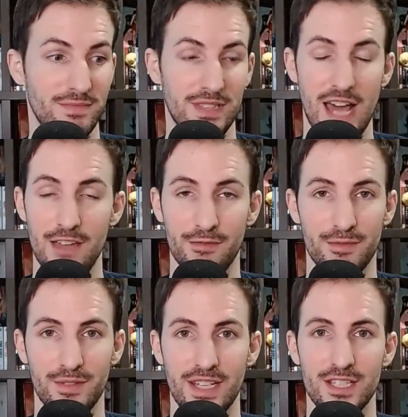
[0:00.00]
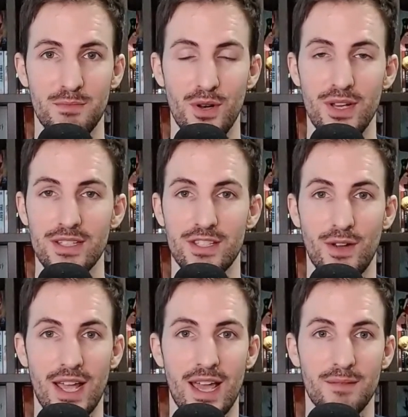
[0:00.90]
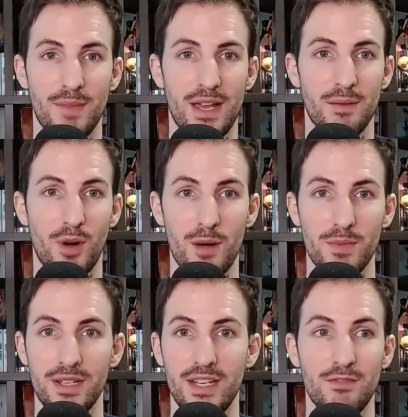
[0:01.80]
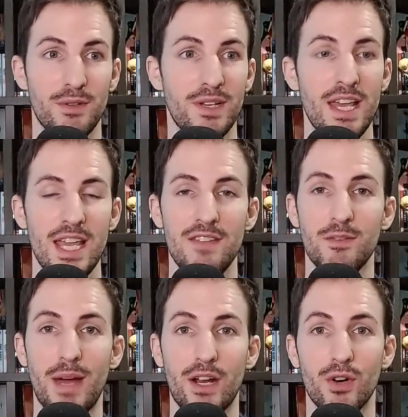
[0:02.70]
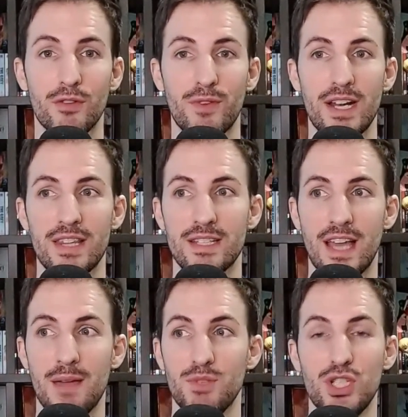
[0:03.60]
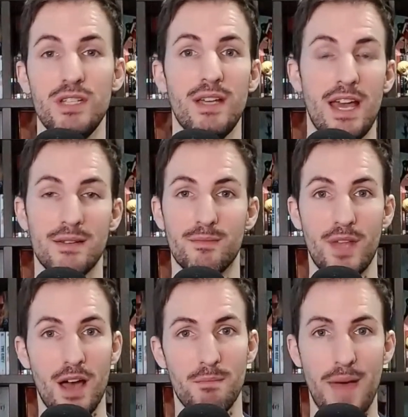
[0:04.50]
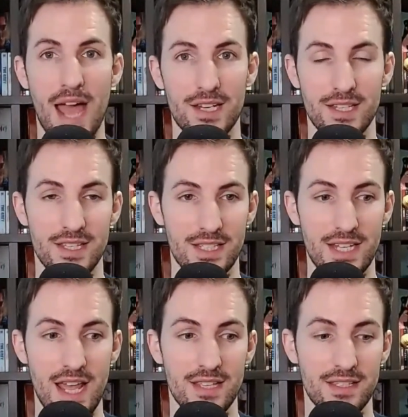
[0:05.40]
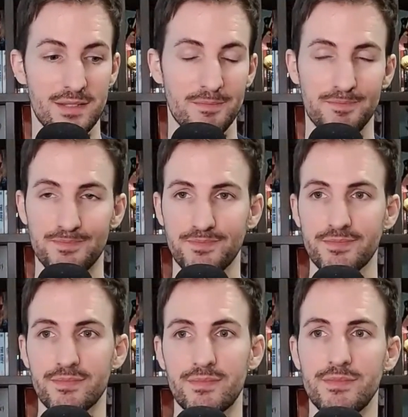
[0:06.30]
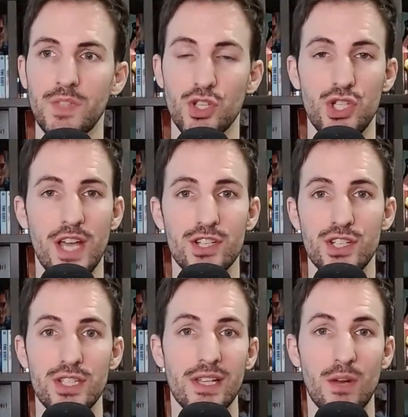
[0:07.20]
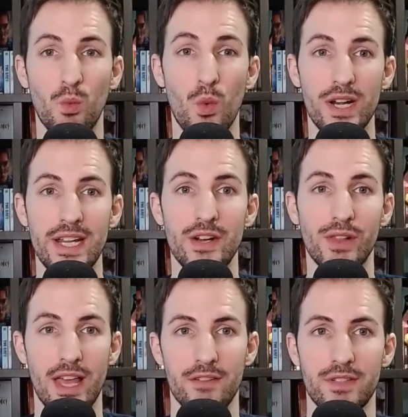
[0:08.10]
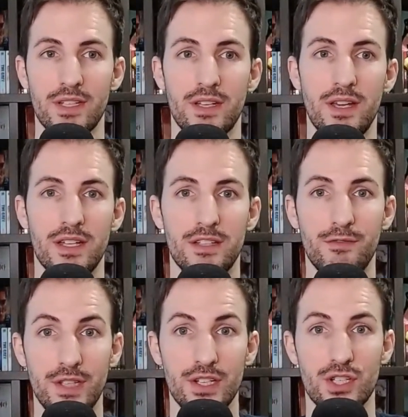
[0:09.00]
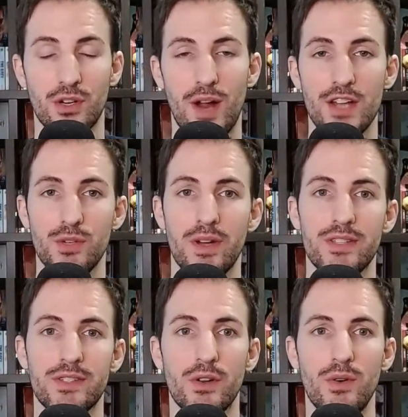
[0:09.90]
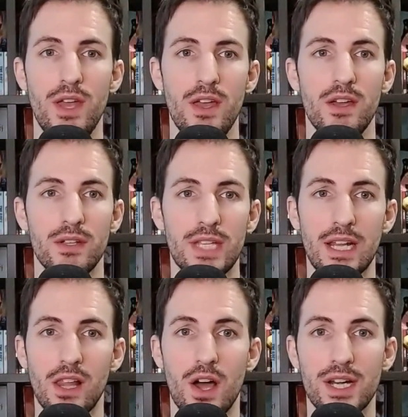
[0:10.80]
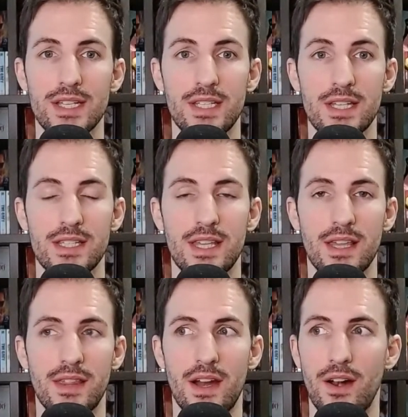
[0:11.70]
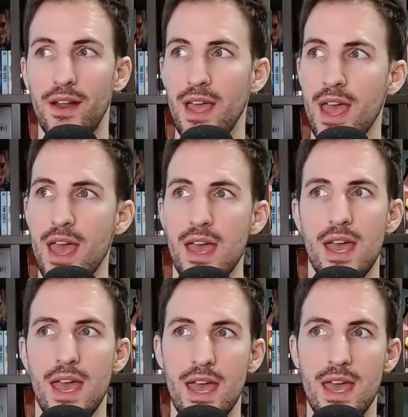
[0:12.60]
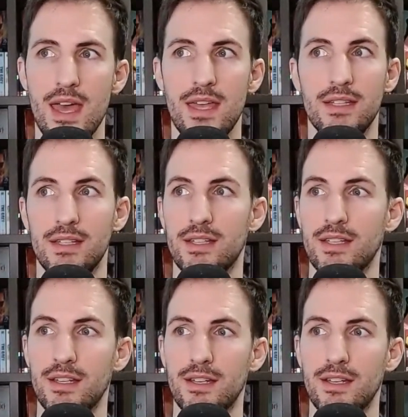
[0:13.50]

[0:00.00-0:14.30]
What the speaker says: life experience. You know, I got my apartment. Even my girlfriend at the time, she had gone back to the States. She actually still had 1 year left to finish, to graduate. So did a long distance thing there. And